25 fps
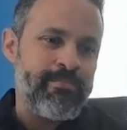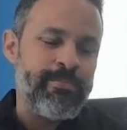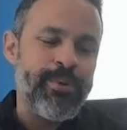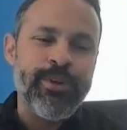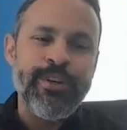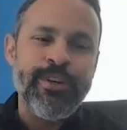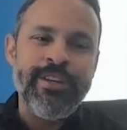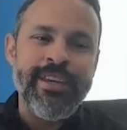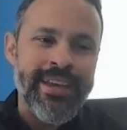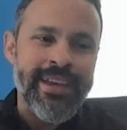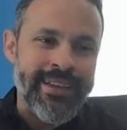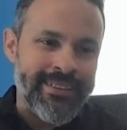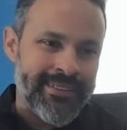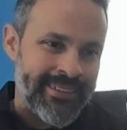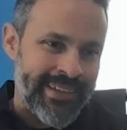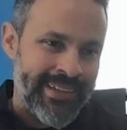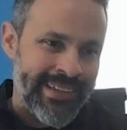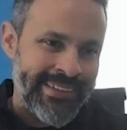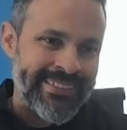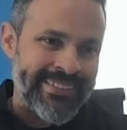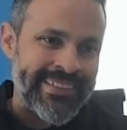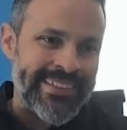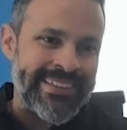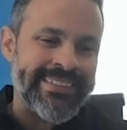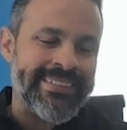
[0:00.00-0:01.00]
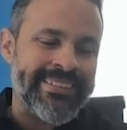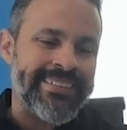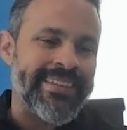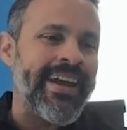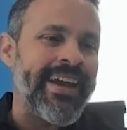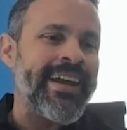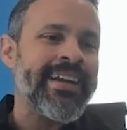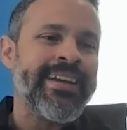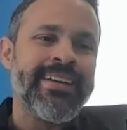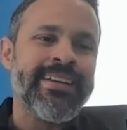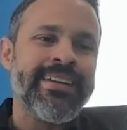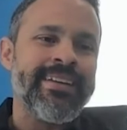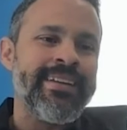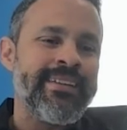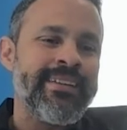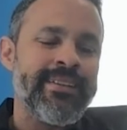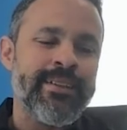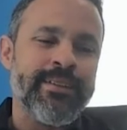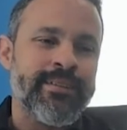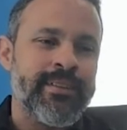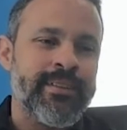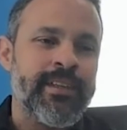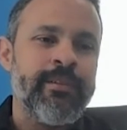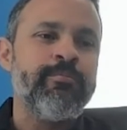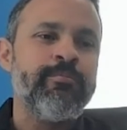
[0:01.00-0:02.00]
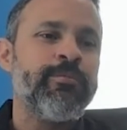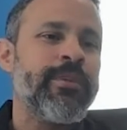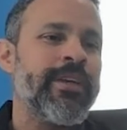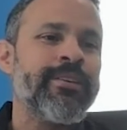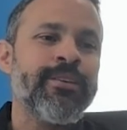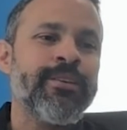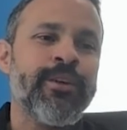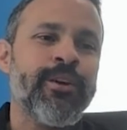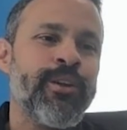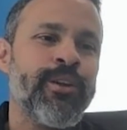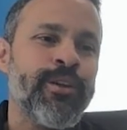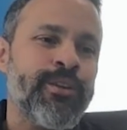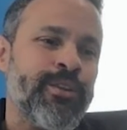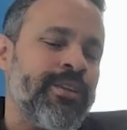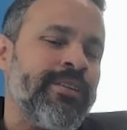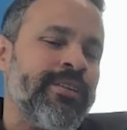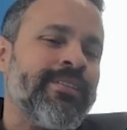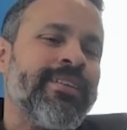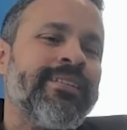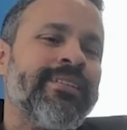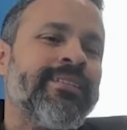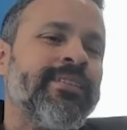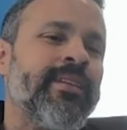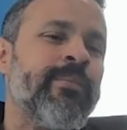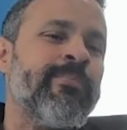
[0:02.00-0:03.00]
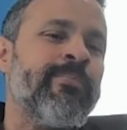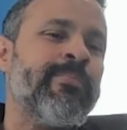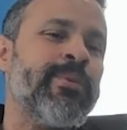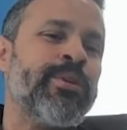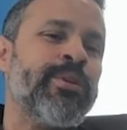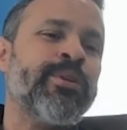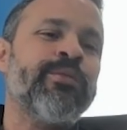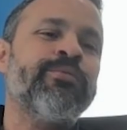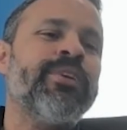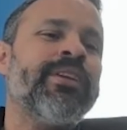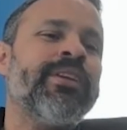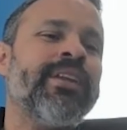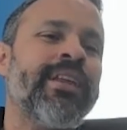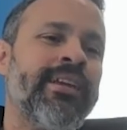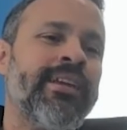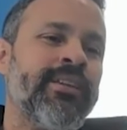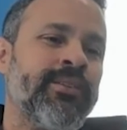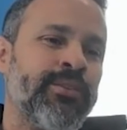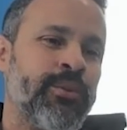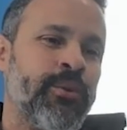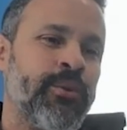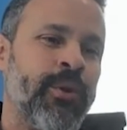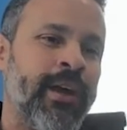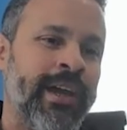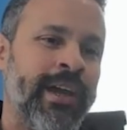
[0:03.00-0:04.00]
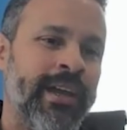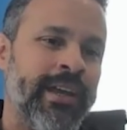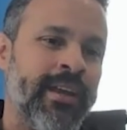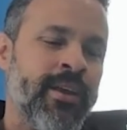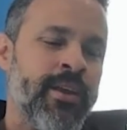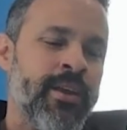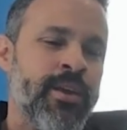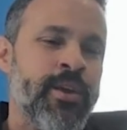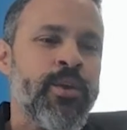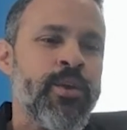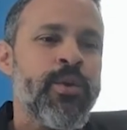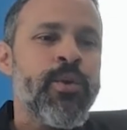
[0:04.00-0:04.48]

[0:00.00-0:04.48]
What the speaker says: But yes, it's exactly the same technology. And that's the beauty of the laser, right?